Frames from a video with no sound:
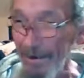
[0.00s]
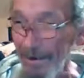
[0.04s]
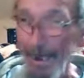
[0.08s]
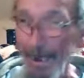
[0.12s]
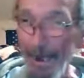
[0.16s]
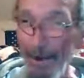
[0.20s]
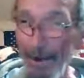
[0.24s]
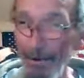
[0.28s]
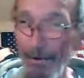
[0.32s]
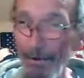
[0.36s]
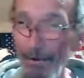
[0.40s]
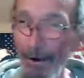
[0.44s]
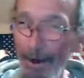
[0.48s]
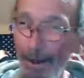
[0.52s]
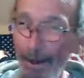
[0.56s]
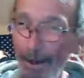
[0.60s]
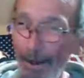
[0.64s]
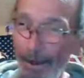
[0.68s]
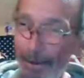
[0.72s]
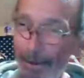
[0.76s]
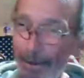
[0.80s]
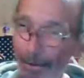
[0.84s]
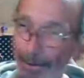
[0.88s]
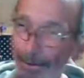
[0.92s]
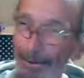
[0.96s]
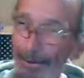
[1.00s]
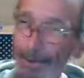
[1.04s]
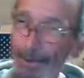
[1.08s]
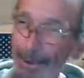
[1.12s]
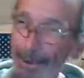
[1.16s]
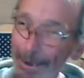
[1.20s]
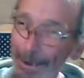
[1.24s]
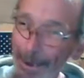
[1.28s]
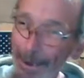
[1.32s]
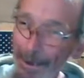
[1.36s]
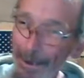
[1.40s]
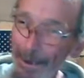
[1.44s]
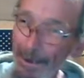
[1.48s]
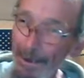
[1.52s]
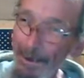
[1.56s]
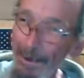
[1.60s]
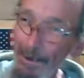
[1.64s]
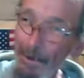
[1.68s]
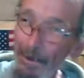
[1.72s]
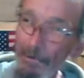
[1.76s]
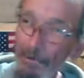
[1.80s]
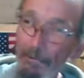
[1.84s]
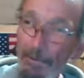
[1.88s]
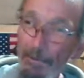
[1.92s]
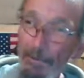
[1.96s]
hello and
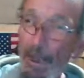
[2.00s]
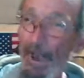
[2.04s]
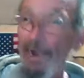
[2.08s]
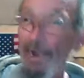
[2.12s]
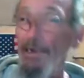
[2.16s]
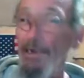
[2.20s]
thanks